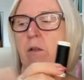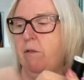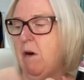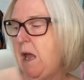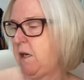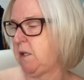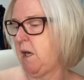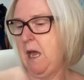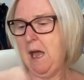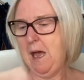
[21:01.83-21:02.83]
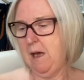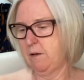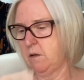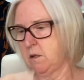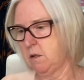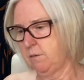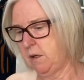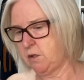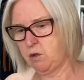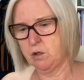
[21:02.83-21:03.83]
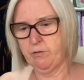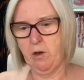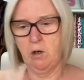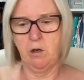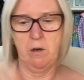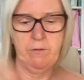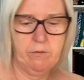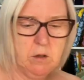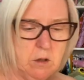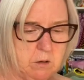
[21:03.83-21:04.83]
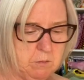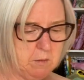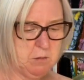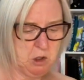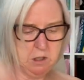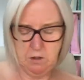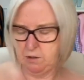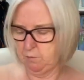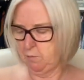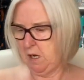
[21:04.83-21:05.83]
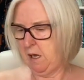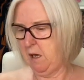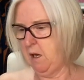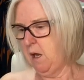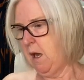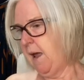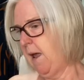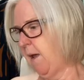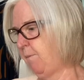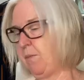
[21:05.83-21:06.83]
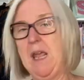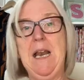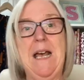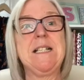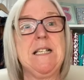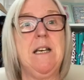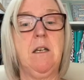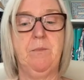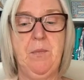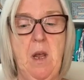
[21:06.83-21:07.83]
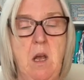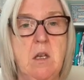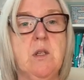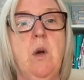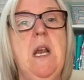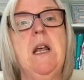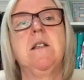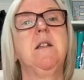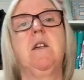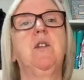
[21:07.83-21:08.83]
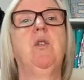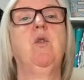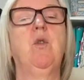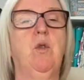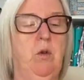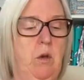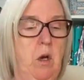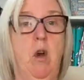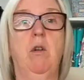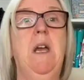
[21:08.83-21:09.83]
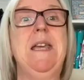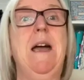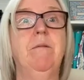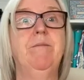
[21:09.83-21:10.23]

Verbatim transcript: thread, and it's just fallen off my machine somewhere. Um, elastic, so elastic to go along here